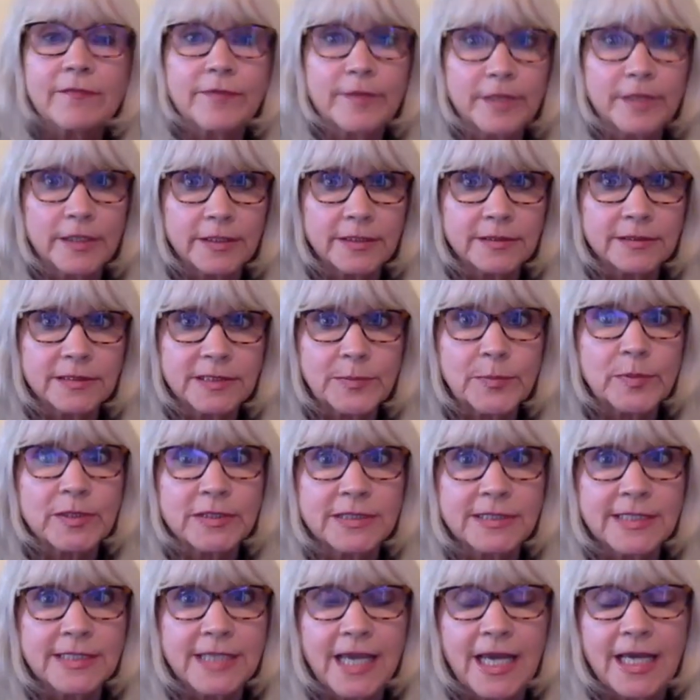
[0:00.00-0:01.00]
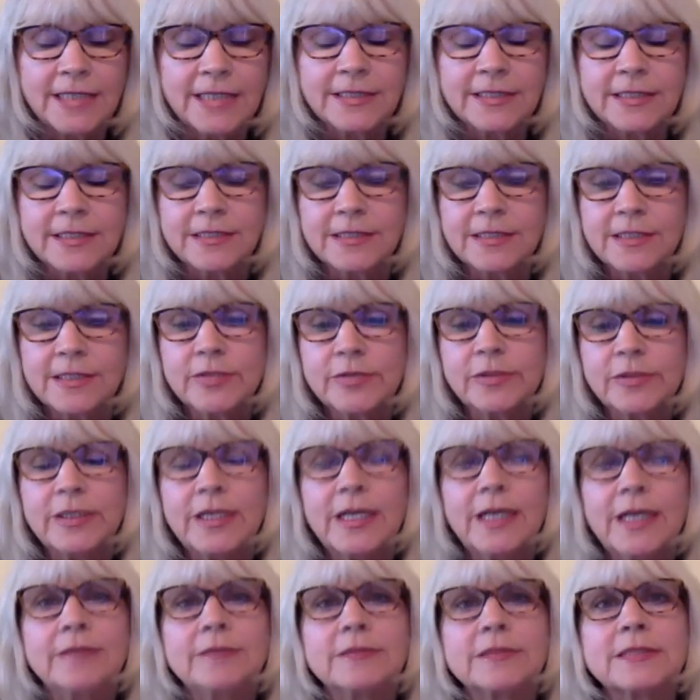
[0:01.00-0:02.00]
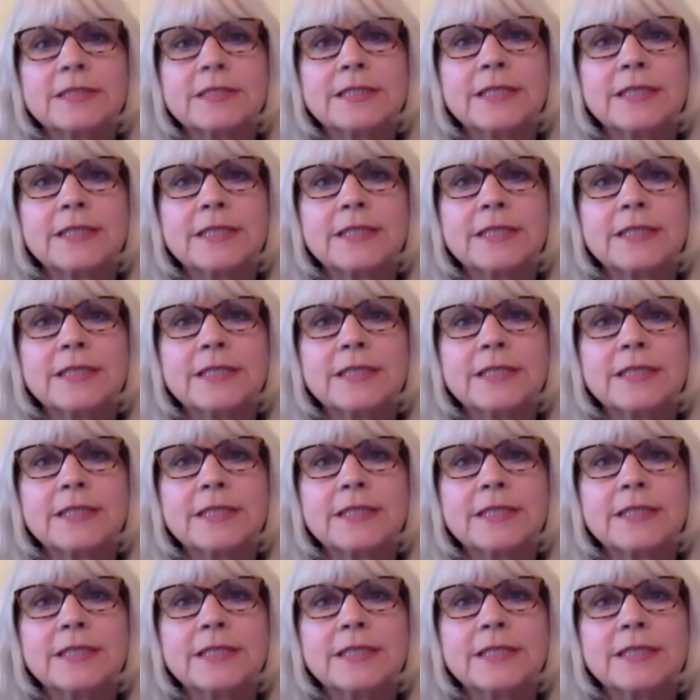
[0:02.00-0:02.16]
for the sportscasters to announce.